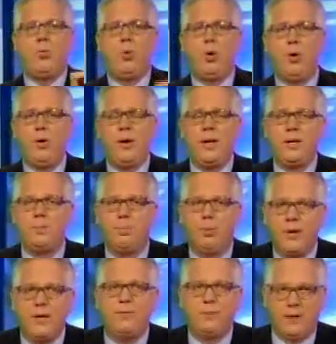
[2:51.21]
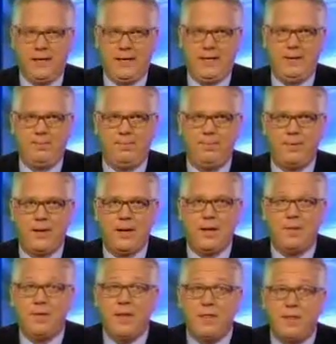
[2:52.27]
worried briefly
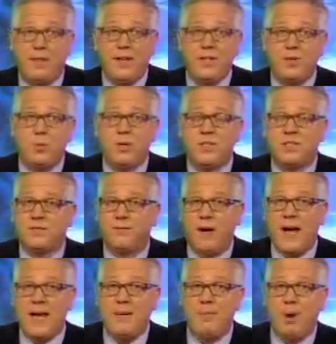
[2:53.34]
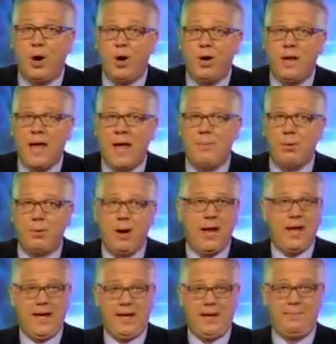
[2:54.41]
that this was Weimar
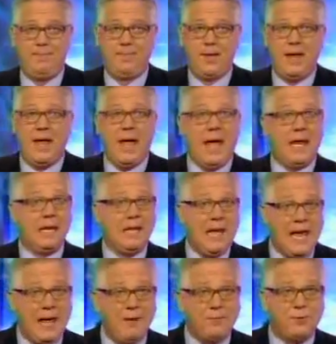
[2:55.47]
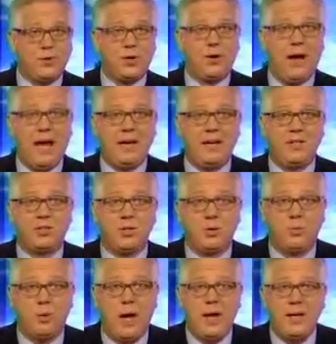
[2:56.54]
Cabaret and laughter at his
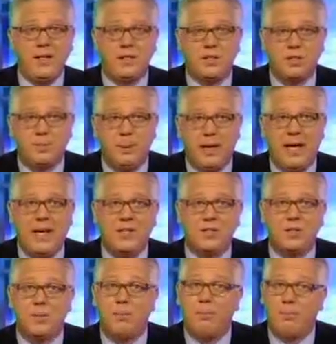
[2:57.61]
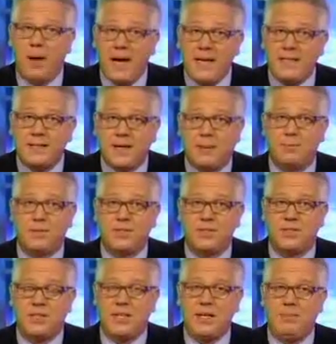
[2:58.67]
neurotic displays might come to
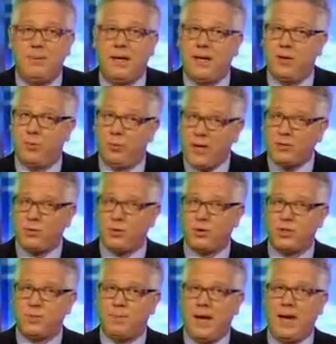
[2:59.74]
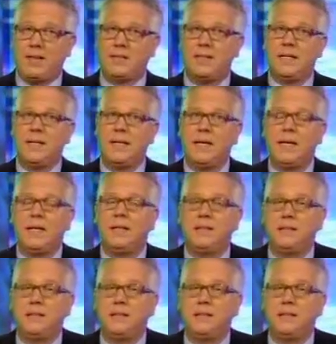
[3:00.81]
seem, in retrospect, ill